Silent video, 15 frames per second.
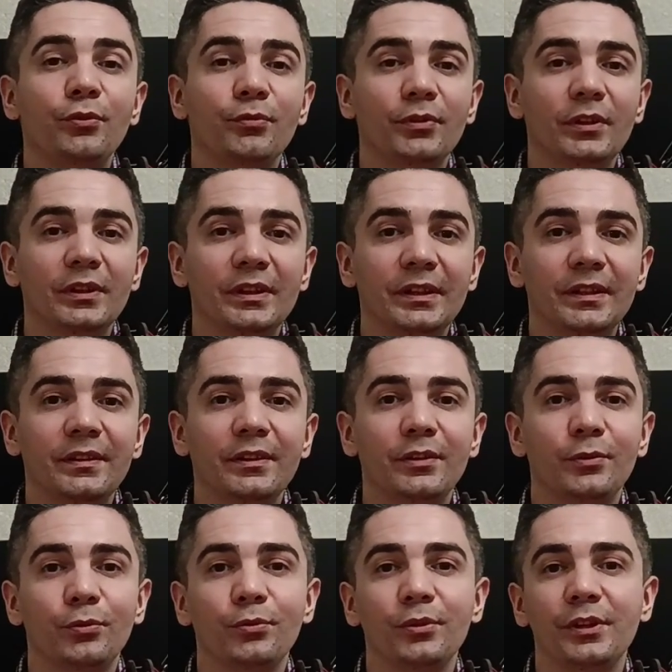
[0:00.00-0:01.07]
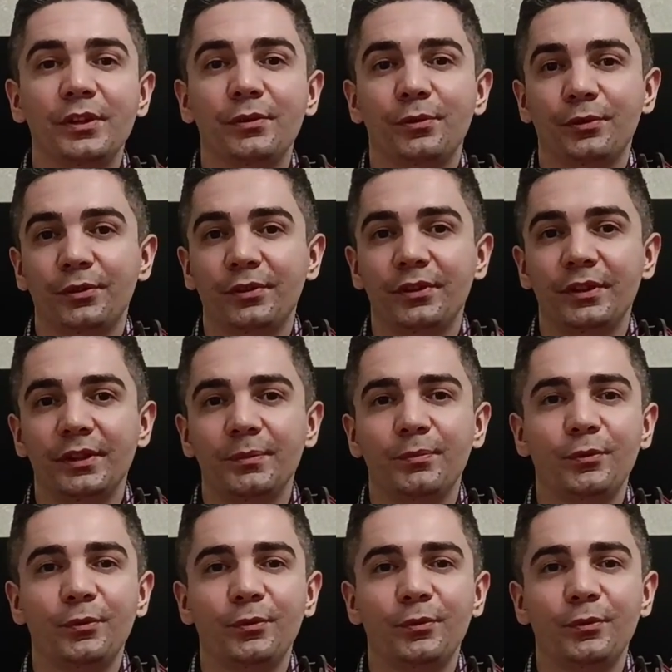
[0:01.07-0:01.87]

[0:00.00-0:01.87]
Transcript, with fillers: you will need in, during your trip.